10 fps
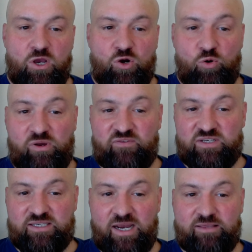who we've
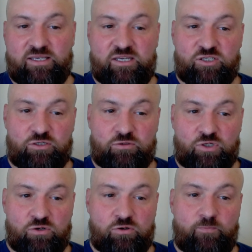assigned the issue
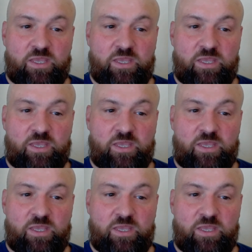to,